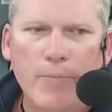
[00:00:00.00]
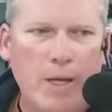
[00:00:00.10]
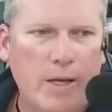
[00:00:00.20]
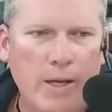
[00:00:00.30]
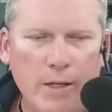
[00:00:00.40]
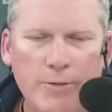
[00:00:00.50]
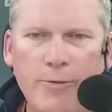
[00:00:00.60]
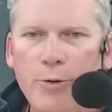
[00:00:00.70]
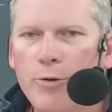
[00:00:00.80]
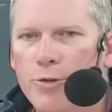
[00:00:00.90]
health
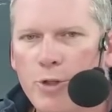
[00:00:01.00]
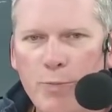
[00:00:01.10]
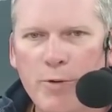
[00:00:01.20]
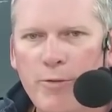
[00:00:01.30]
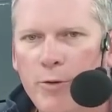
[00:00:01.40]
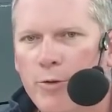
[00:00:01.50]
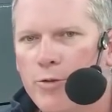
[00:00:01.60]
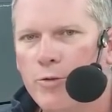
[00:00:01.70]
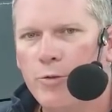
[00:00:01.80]
food or superfoods